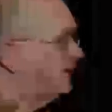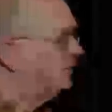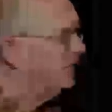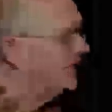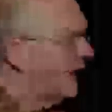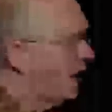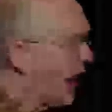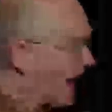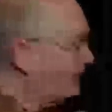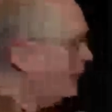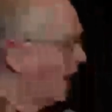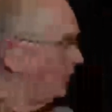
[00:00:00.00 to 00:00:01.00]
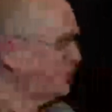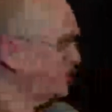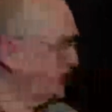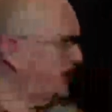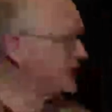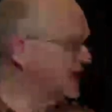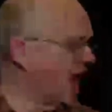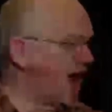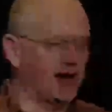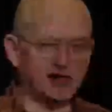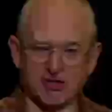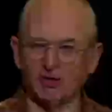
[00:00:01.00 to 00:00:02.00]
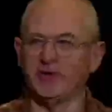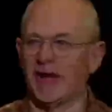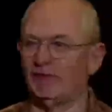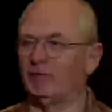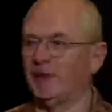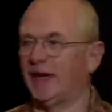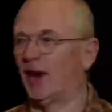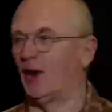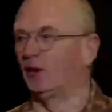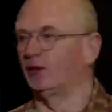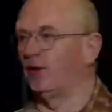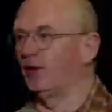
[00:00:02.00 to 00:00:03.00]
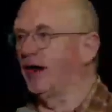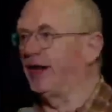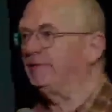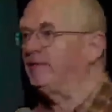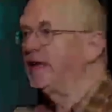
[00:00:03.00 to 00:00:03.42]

Now, I'm old, she's not. She'll never be old, all right?